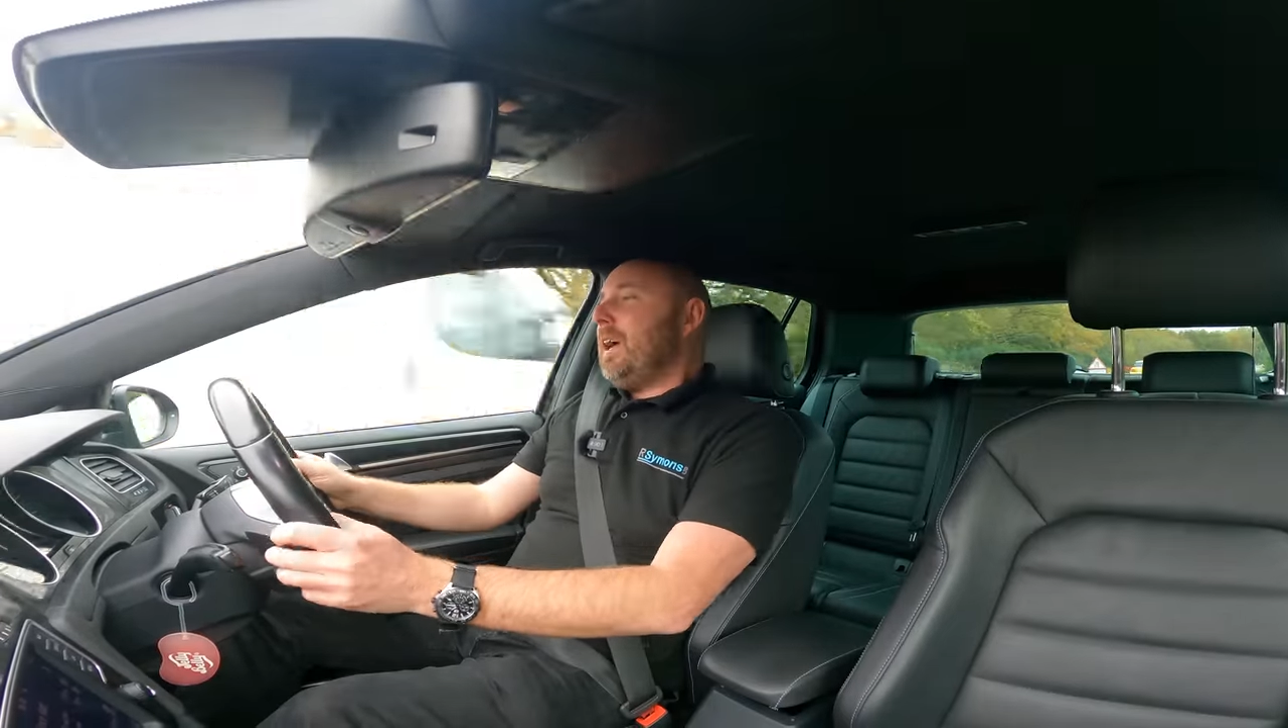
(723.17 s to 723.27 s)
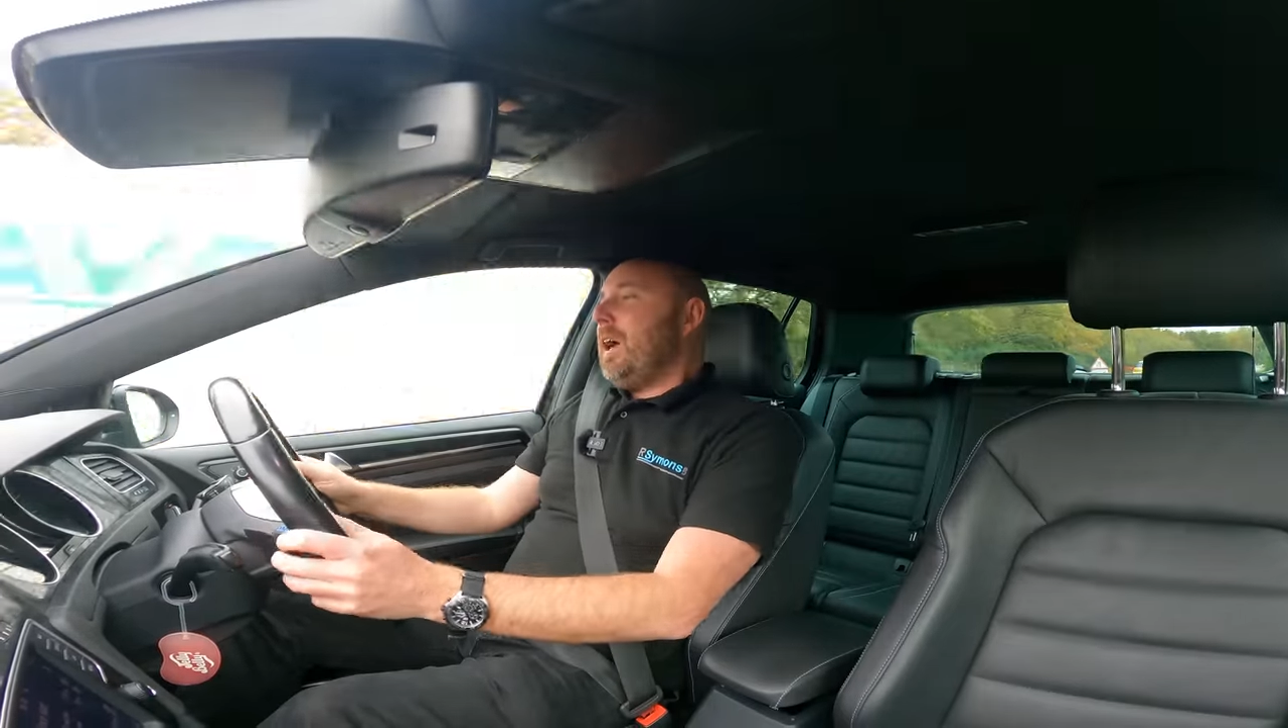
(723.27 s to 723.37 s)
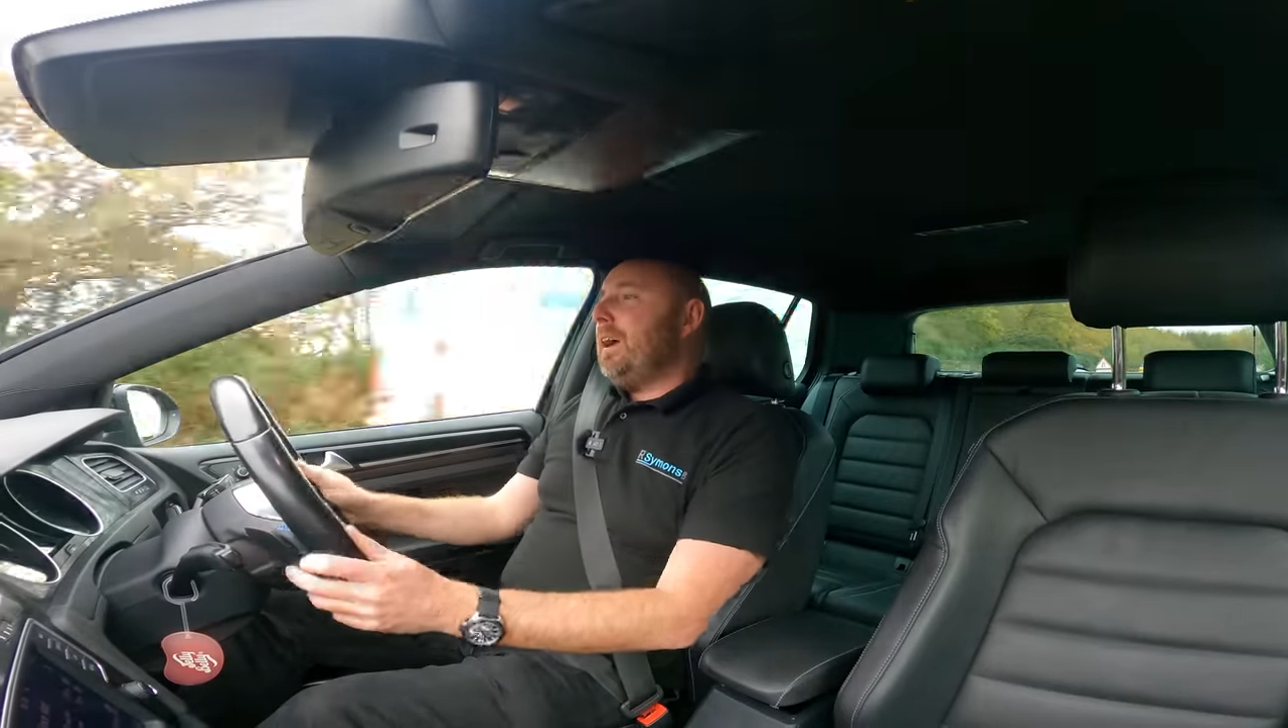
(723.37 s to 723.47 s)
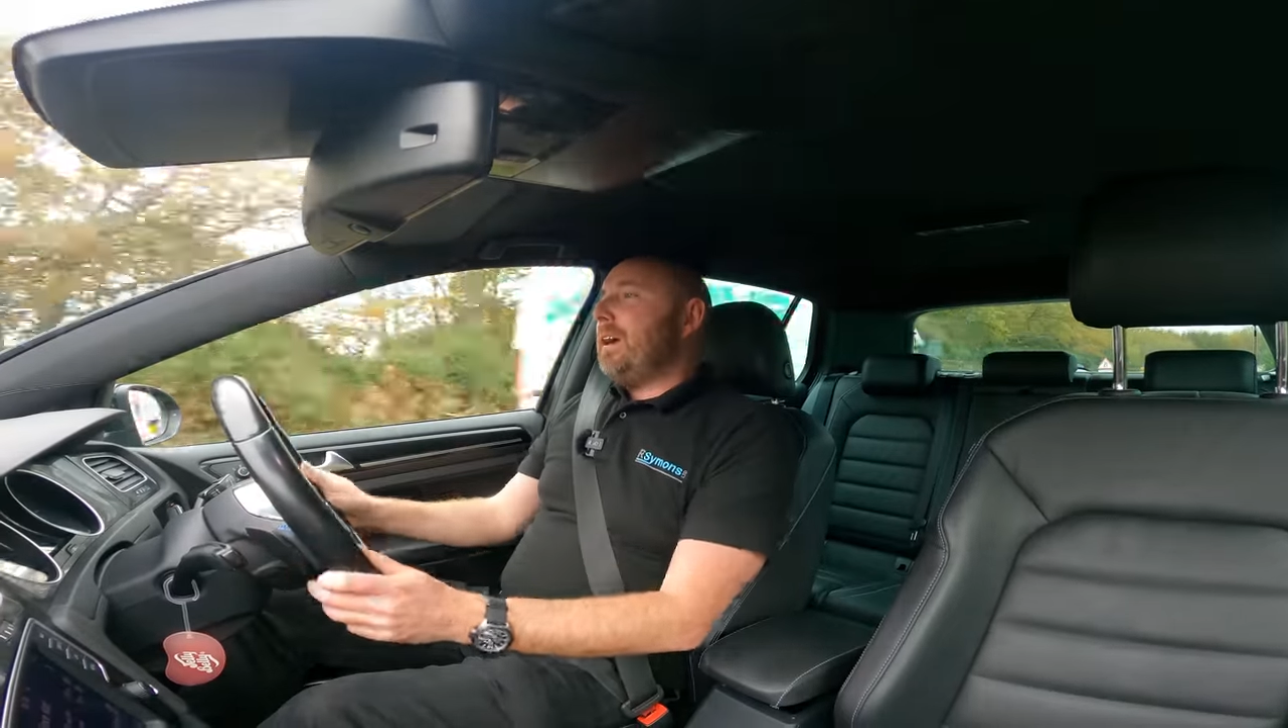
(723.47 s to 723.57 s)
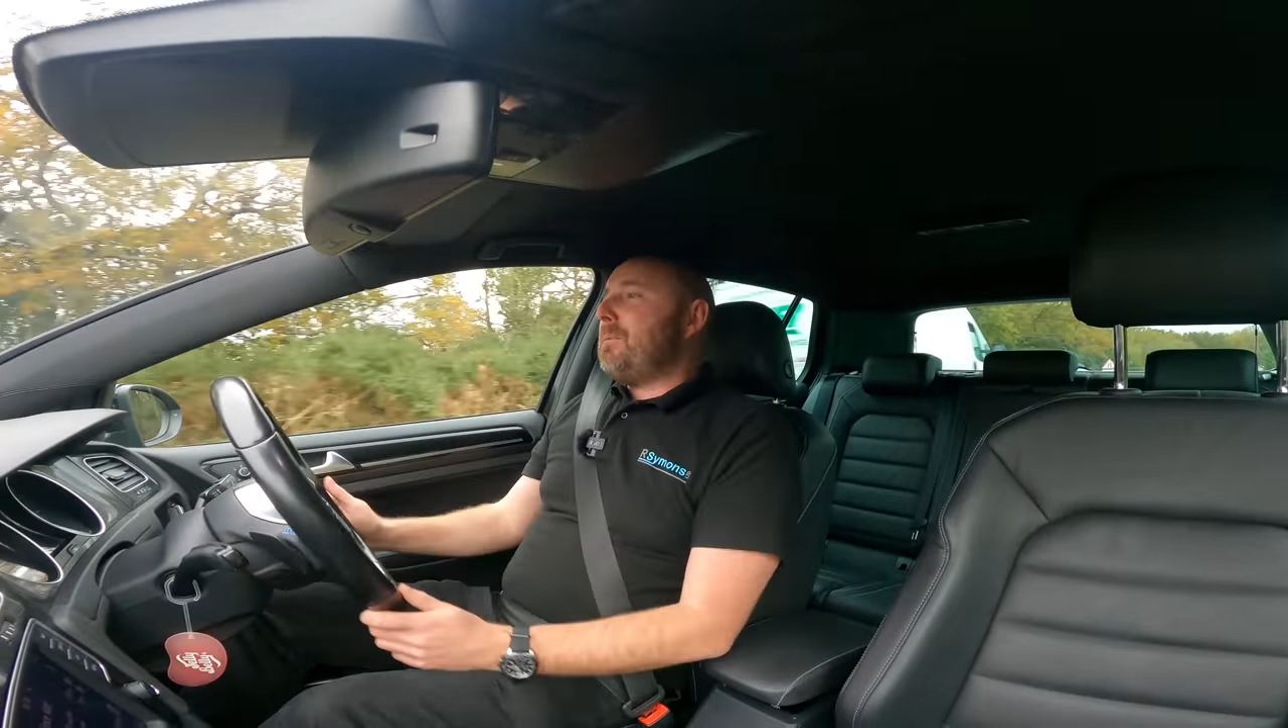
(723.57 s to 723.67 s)

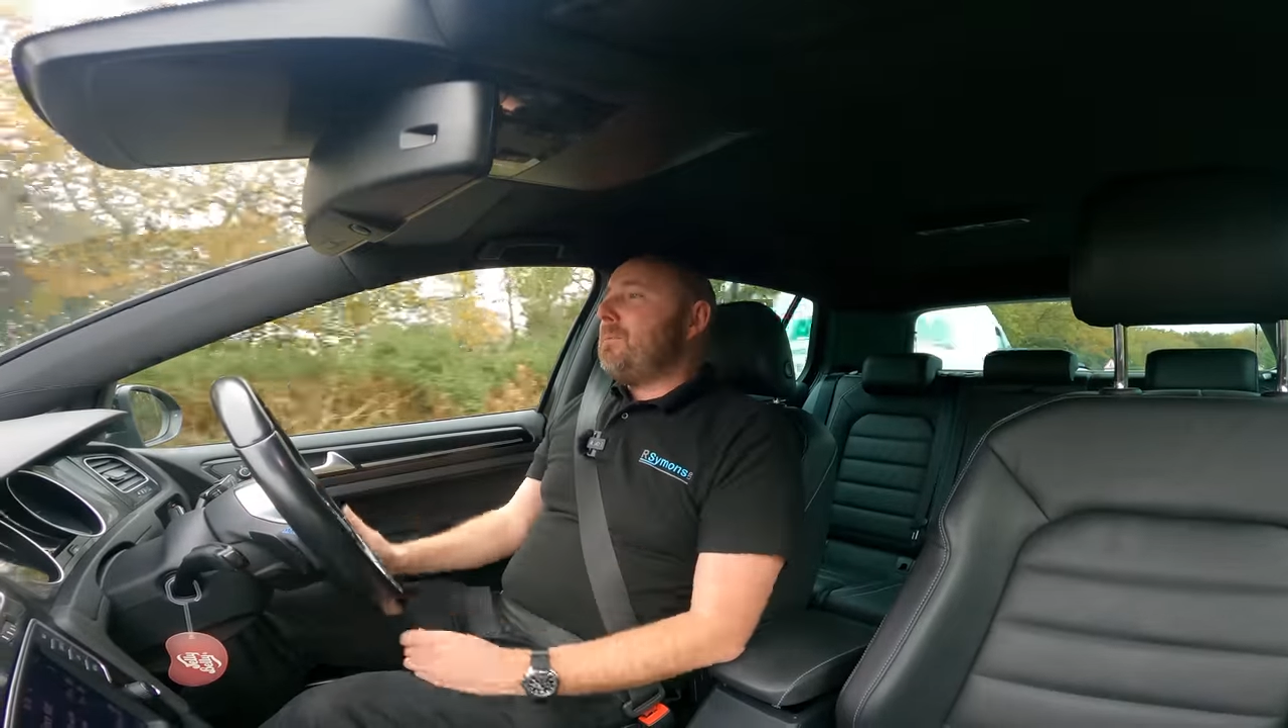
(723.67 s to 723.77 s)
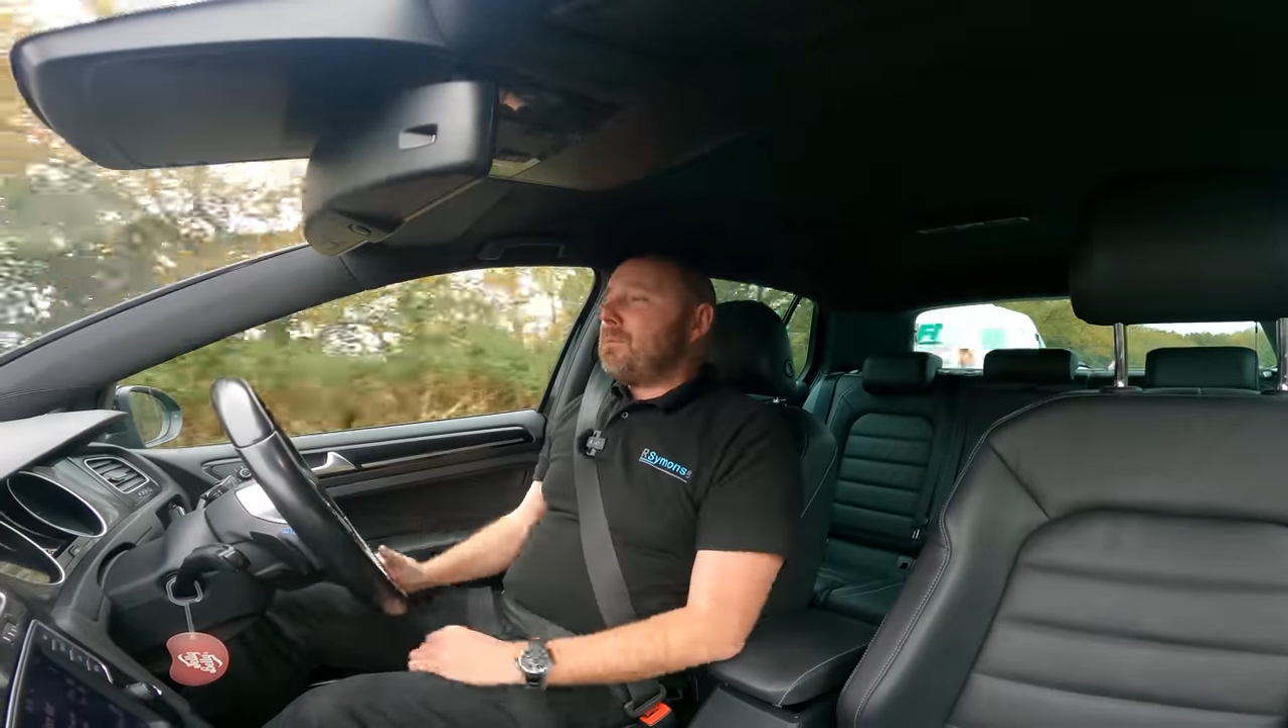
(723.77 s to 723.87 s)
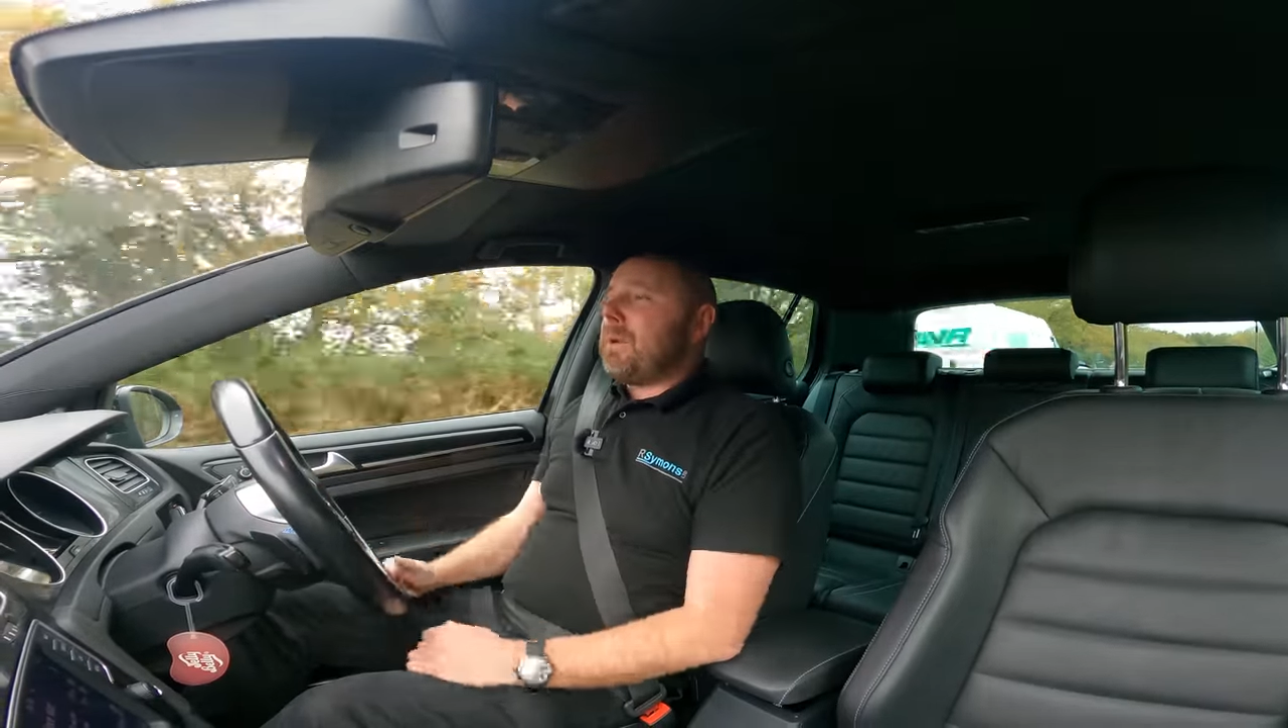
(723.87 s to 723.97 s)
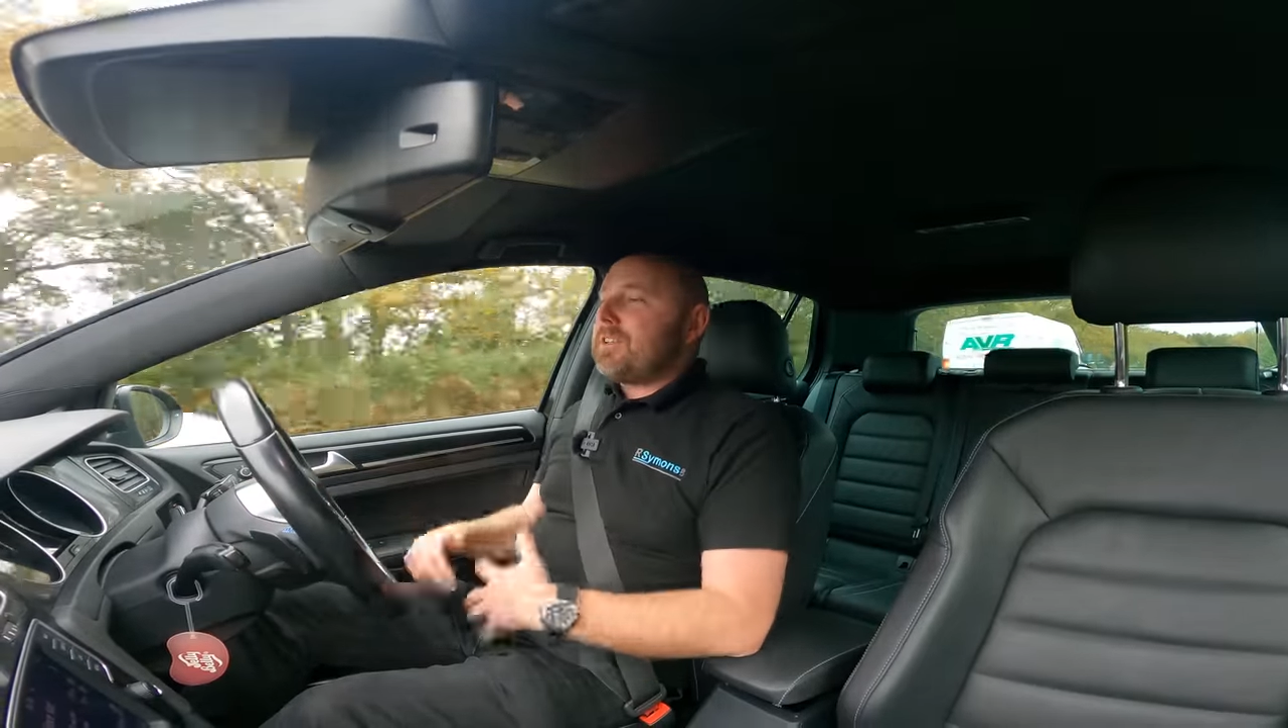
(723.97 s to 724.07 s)
But